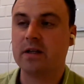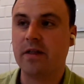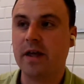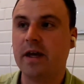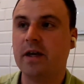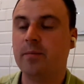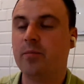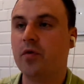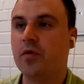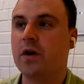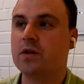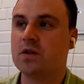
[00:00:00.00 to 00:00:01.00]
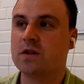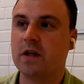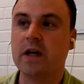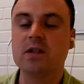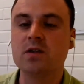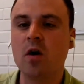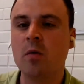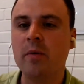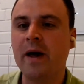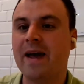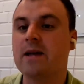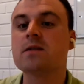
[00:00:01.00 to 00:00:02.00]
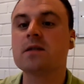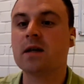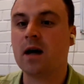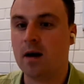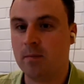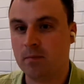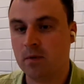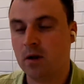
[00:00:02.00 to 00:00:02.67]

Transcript: They prefer to say Tom has come,